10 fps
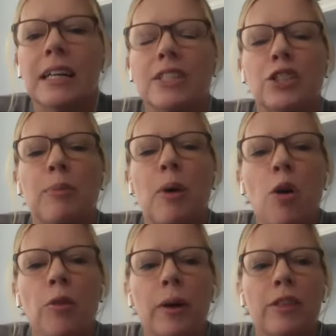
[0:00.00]
And jump
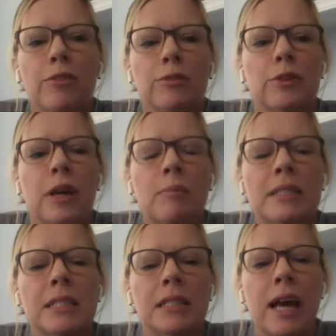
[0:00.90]
all the way through. Come
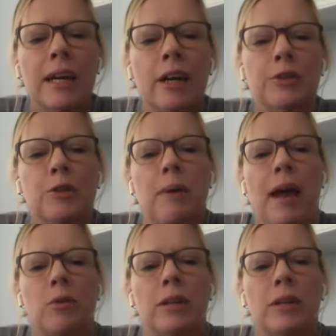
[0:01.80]
into lying on your back.